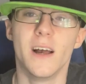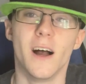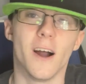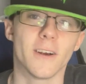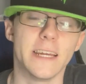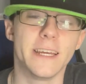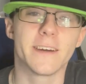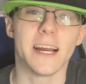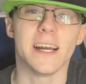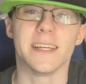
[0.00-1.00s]
Alright, you
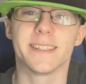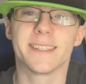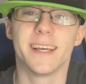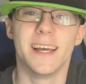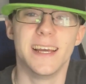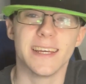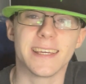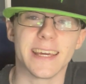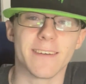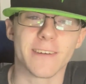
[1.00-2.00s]
guys,
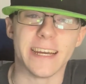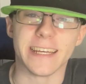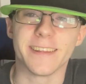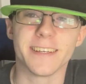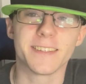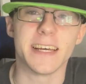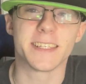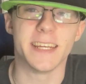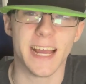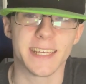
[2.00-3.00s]
get ready. This
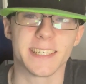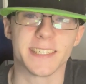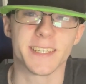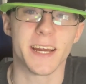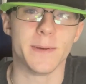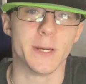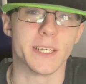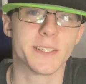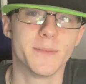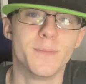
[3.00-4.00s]
lesson has an
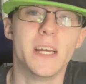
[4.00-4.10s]
assignment.